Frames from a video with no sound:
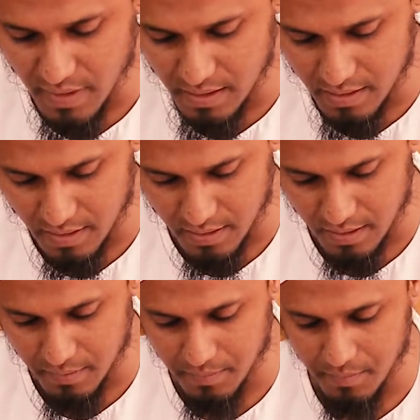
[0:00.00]

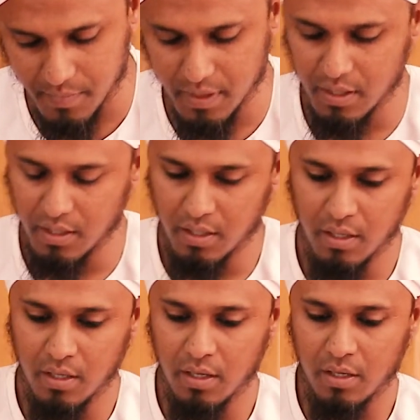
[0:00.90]

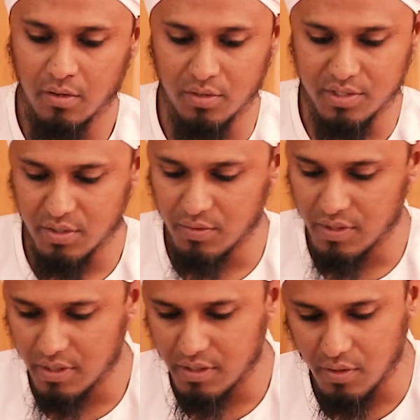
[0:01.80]
Good. So
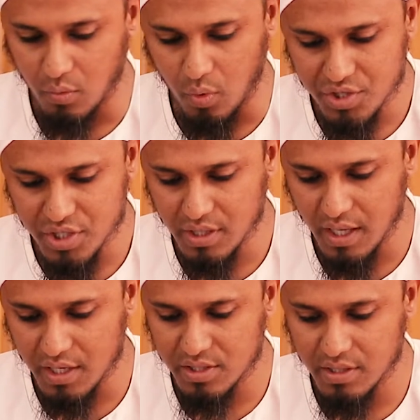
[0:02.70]
the washing,
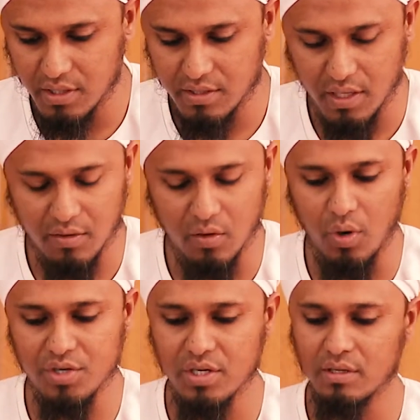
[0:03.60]
actually, now the
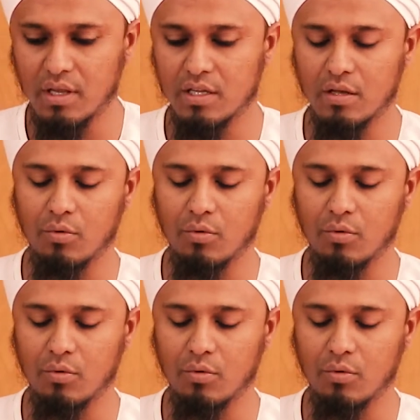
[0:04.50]
washing takes